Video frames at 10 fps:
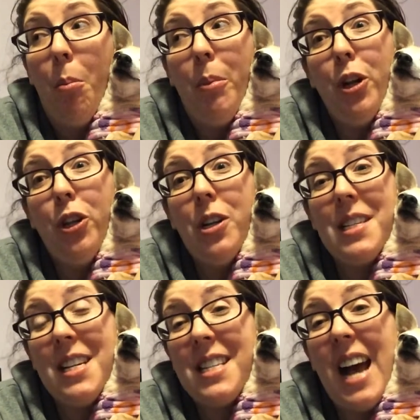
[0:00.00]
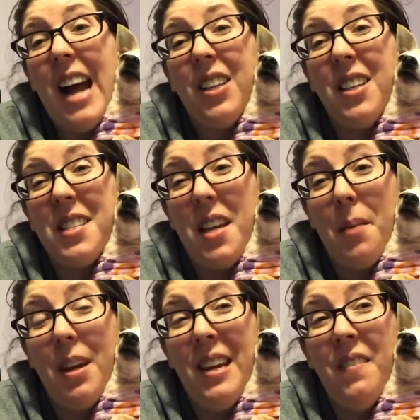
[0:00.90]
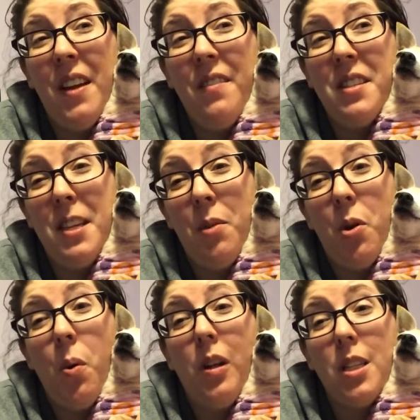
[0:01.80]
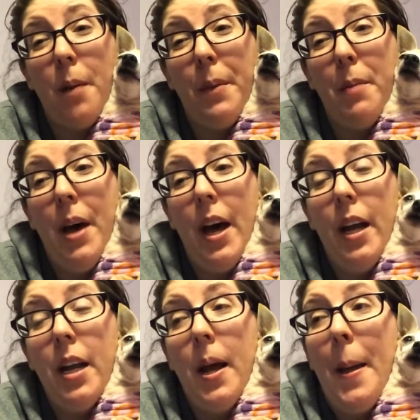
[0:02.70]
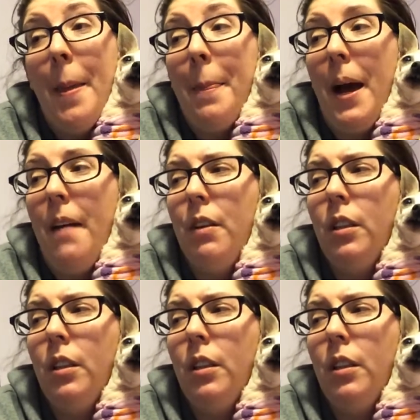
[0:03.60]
But it looks exactly the same. I even have the same quilt on my bed. I have a